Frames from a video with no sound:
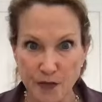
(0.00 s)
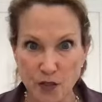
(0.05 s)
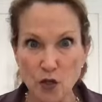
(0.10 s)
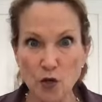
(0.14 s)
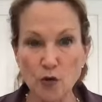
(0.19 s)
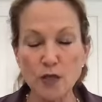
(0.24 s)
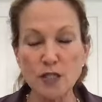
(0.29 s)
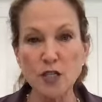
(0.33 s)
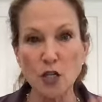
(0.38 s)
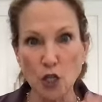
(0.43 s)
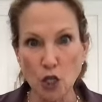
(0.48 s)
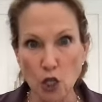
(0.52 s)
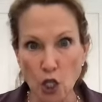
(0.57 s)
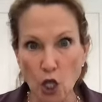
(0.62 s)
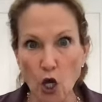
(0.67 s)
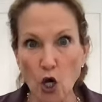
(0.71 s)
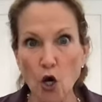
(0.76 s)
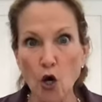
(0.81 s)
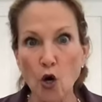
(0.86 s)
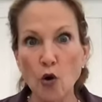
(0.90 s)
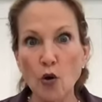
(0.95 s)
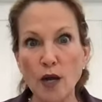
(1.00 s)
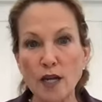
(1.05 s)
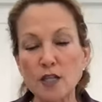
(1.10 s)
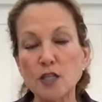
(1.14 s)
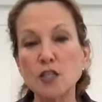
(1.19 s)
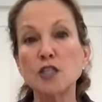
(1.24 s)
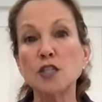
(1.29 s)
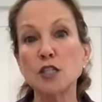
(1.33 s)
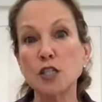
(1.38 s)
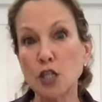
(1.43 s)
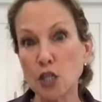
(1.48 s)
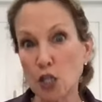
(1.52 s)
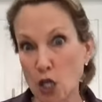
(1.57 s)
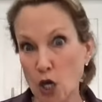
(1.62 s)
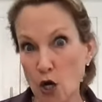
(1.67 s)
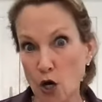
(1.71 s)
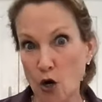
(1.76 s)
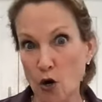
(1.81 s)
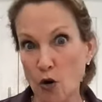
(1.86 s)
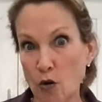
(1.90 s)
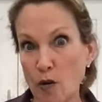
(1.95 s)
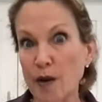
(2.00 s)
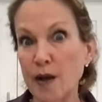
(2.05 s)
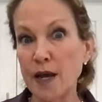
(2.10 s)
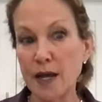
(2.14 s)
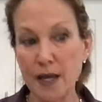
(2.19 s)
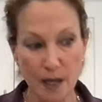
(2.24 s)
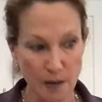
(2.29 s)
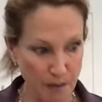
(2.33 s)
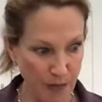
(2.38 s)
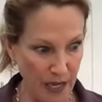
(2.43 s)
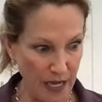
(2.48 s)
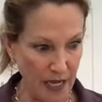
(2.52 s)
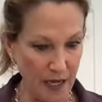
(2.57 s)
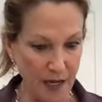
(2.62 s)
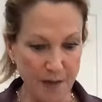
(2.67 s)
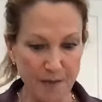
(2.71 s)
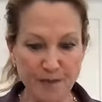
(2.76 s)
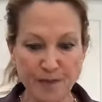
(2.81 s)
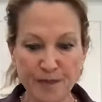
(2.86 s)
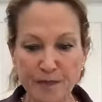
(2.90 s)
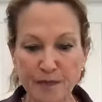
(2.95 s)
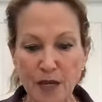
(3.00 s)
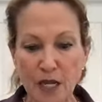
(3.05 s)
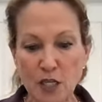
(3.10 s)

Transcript: So it's a low and slow bake.